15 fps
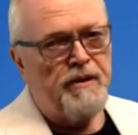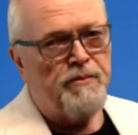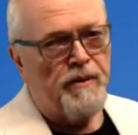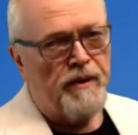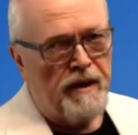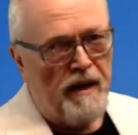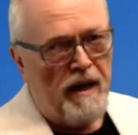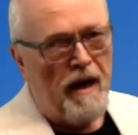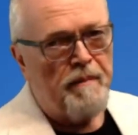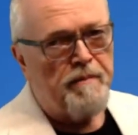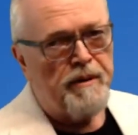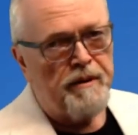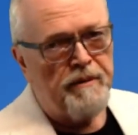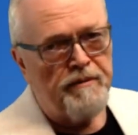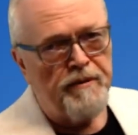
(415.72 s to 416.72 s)
what can
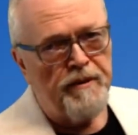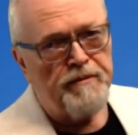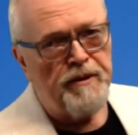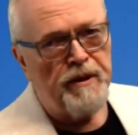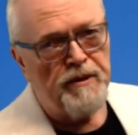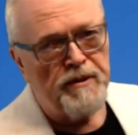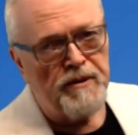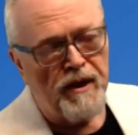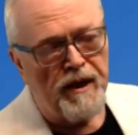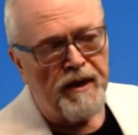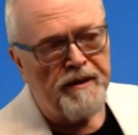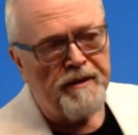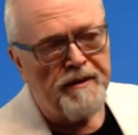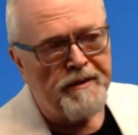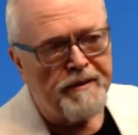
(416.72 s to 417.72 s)
happen in 15
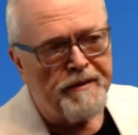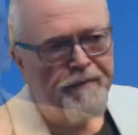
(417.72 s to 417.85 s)
seconds.